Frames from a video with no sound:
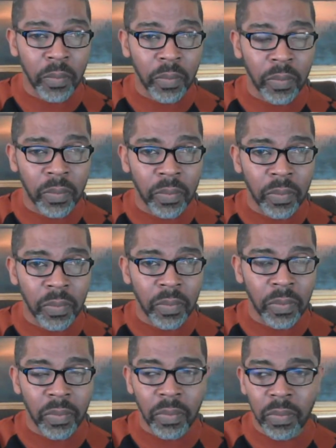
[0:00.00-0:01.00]

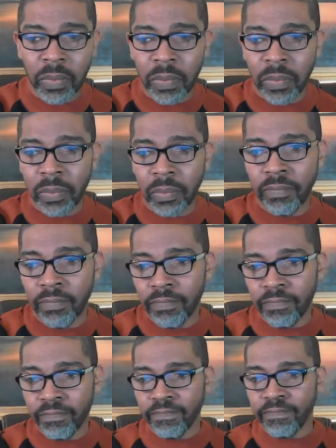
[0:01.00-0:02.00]

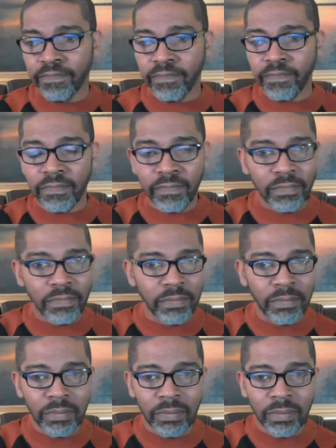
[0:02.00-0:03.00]
(no one is talking)